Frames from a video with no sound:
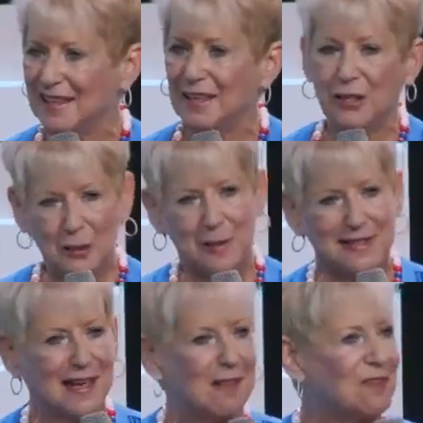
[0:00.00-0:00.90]
You should be
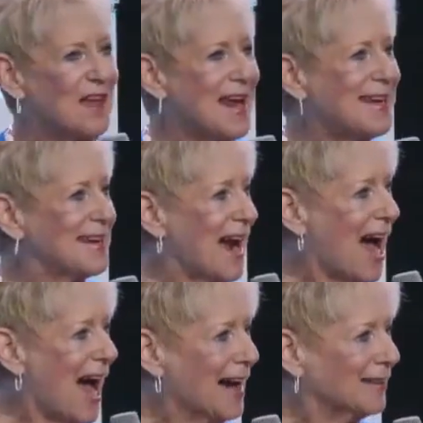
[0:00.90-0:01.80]
saying, thank
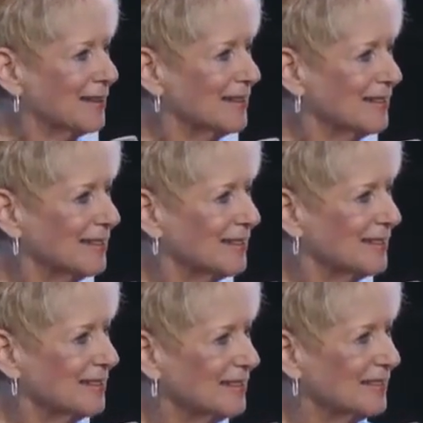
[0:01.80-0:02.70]
God.
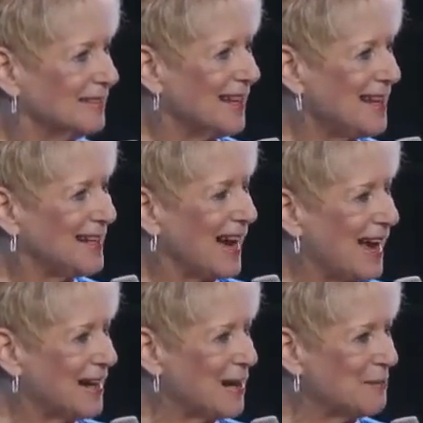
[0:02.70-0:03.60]
Thank
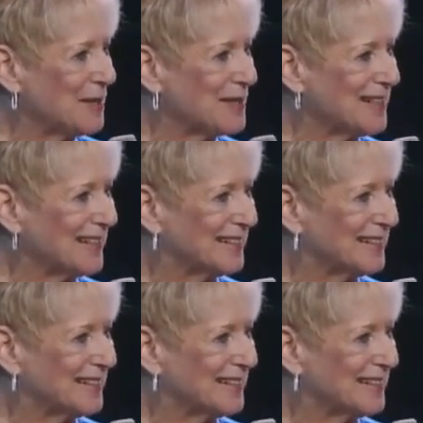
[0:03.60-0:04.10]
God I'm busy.